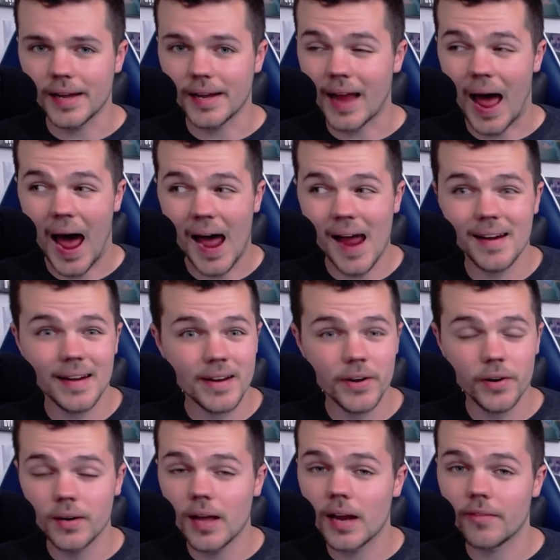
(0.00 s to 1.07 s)
and I didn't
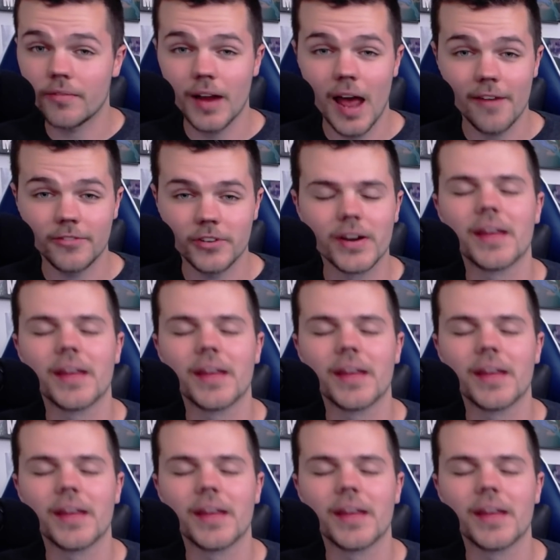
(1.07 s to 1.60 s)
hear a lot of laughter.